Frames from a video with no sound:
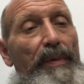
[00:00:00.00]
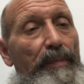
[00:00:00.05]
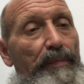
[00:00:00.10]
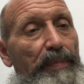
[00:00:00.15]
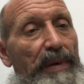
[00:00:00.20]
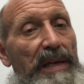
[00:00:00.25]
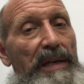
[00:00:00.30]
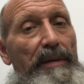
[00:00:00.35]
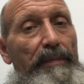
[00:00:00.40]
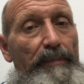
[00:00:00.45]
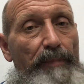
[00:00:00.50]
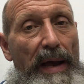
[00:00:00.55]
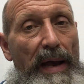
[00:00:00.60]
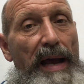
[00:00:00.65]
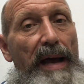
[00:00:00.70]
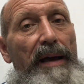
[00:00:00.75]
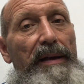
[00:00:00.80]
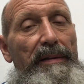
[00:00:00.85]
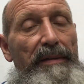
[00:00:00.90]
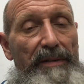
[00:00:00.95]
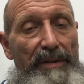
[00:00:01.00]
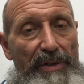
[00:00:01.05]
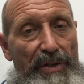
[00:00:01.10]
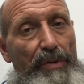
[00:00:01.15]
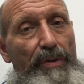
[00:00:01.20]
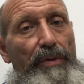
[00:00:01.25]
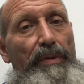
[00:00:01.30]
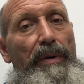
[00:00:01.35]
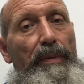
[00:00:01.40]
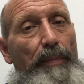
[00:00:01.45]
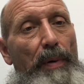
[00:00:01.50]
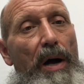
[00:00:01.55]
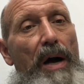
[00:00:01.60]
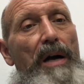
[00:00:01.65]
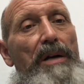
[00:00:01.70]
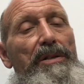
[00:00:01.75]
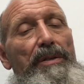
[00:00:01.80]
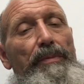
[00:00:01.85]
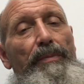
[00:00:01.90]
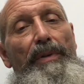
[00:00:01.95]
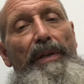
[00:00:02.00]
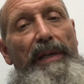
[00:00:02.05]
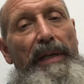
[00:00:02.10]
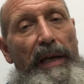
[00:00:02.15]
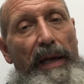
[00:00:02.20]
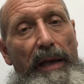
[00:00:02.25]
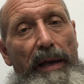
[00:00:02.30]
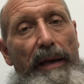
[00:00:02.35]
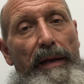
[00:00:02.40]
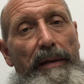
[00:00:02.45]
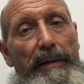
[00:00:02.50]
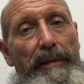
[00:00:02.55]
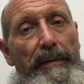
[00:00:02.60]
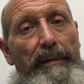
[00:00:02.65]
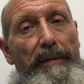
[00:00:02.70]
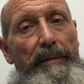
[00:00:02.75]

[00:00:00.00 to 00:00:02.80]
beaten path as you possibly can.